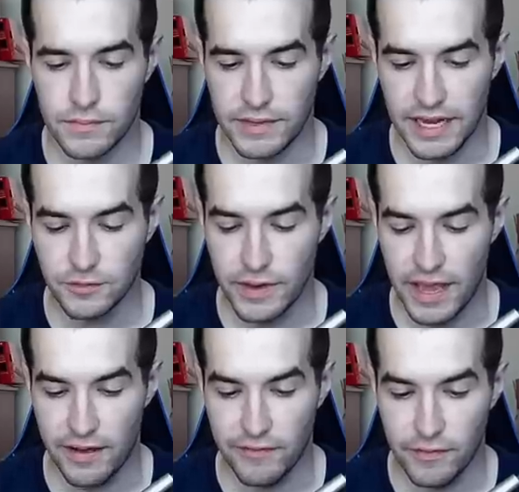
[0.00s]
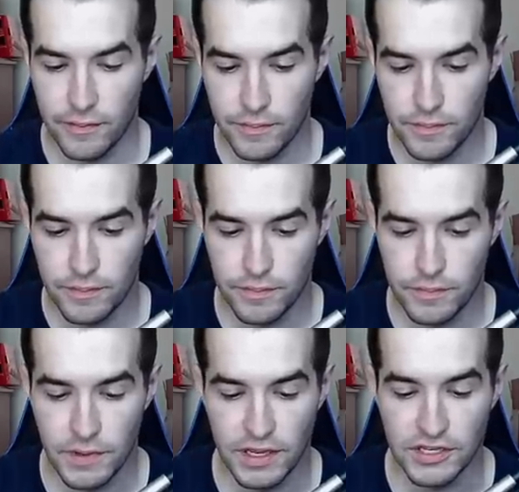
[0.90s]
Next we have
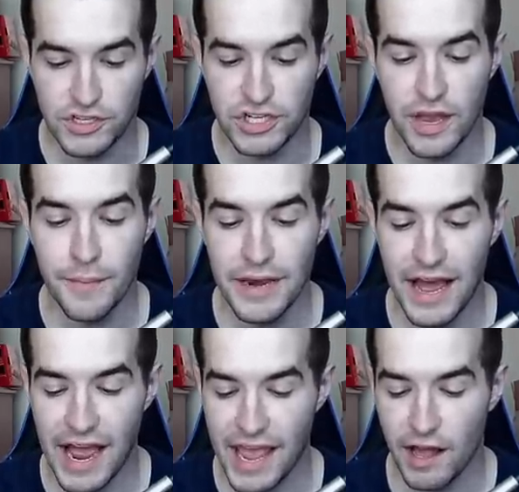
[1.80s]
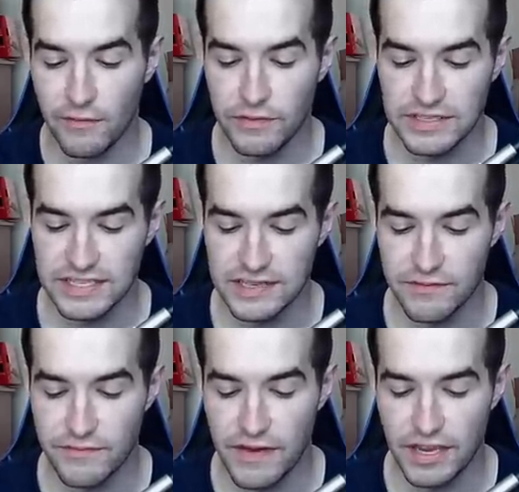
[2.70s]
Gemini Elf. This is an
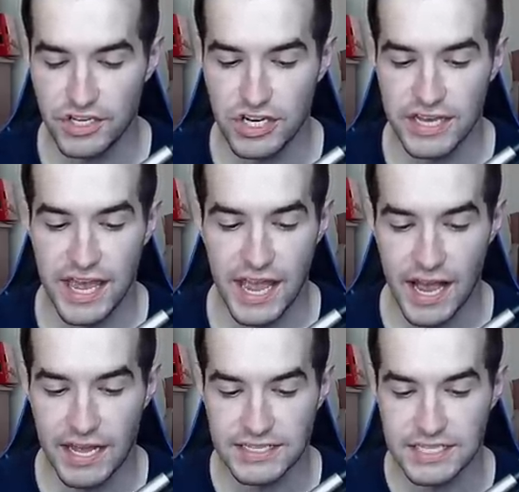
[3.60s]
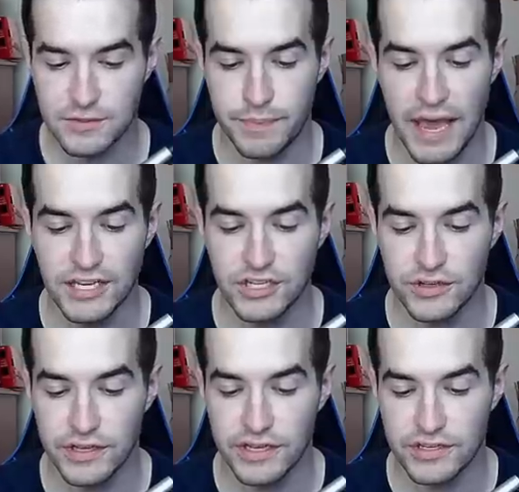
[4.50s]
Invasion of Chaos
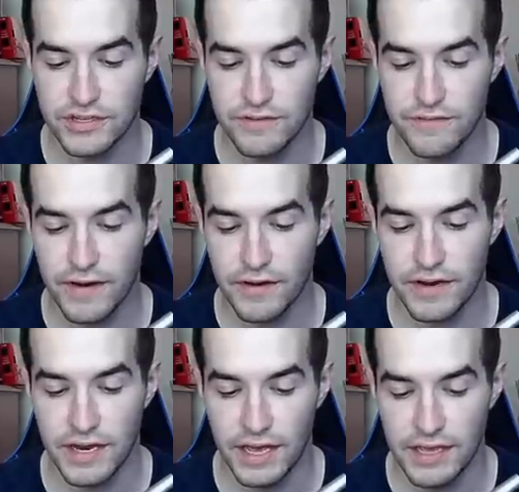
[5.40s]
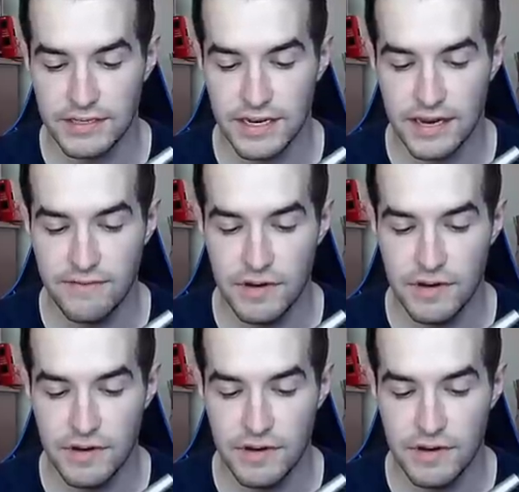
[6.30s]
Special Edition. Very nice. Not even